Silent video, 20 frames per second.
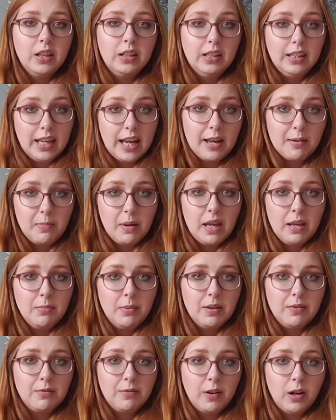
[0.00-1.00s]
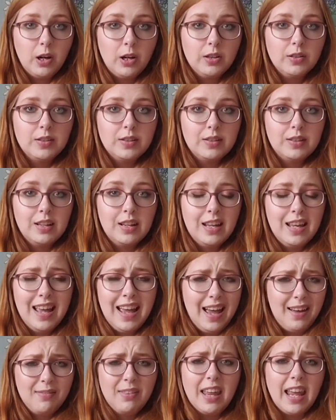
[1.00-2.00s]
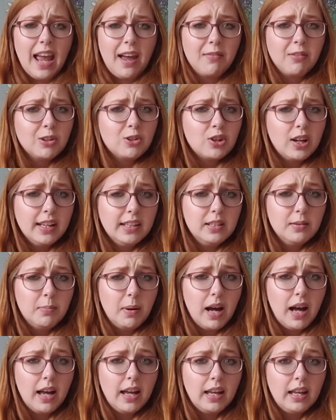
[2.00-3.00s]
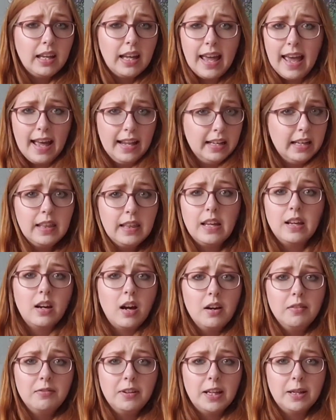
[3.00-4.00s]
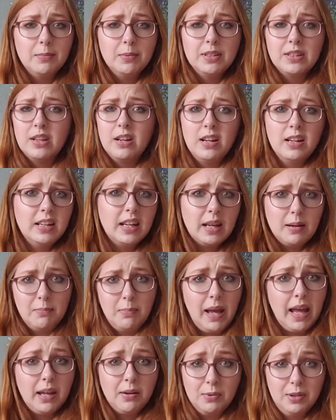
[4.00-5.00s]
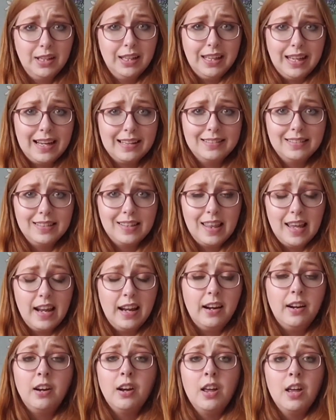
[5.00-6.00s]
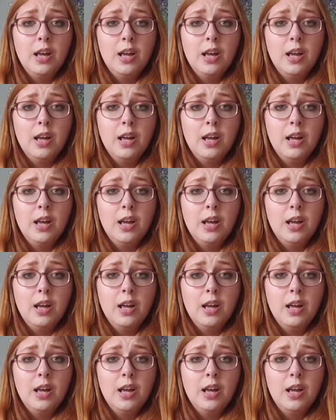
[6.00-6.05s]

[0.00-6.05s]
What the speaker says: Get payment first. Have they ever tried to buy anything off Amazon and pay when it gets there?